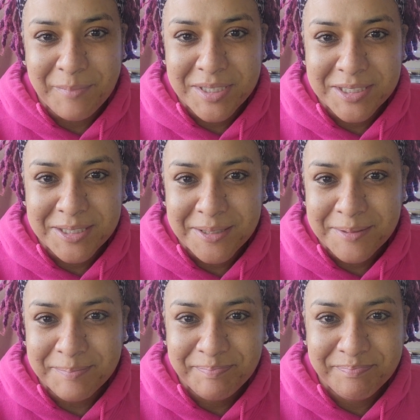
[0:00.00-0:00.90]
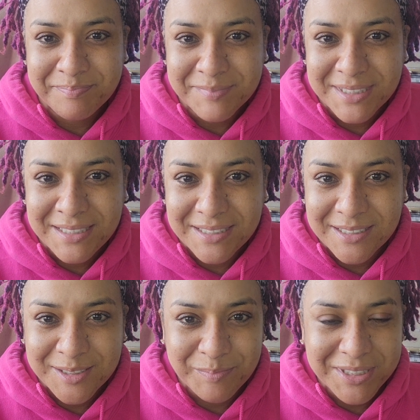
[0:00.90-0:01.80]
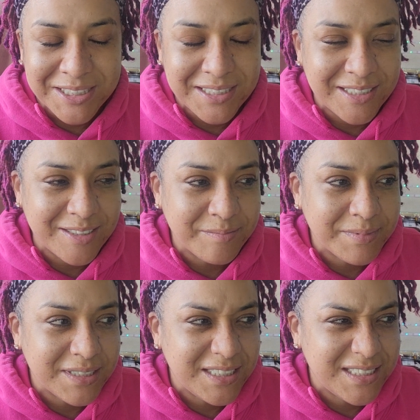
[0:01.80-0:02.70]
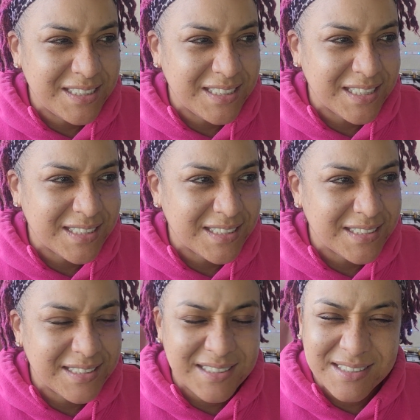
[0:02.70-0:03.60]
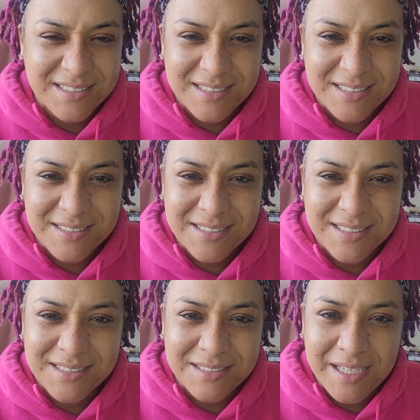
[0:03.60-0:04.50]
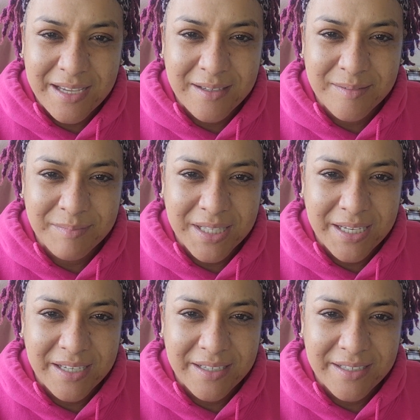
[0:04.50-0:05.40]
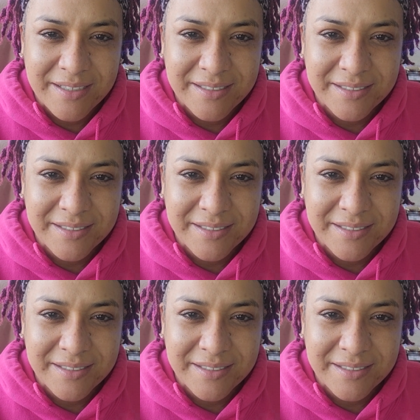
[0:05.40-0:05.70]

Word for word: I miss him. The kids miss him. And it's just, it's just damn, like,